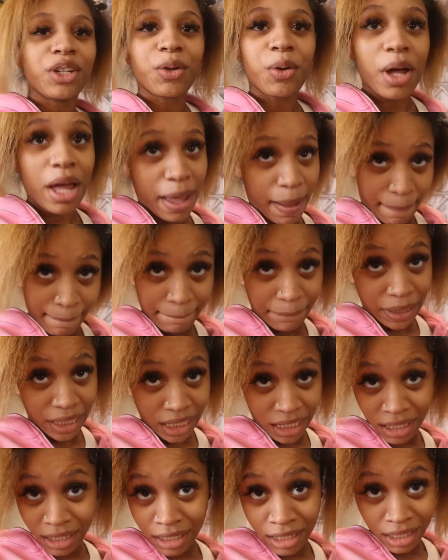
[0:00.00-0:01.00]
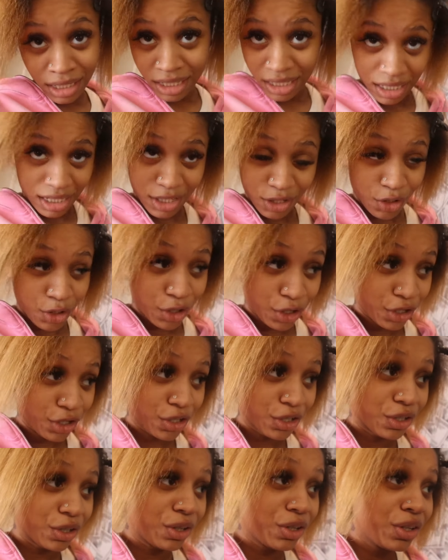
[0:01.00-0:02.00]
little bead and
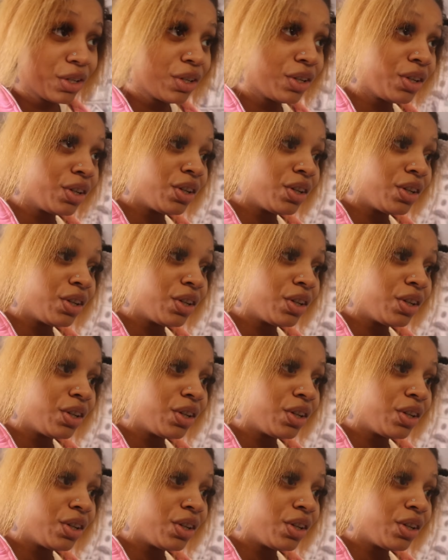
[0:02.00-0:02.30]
curl.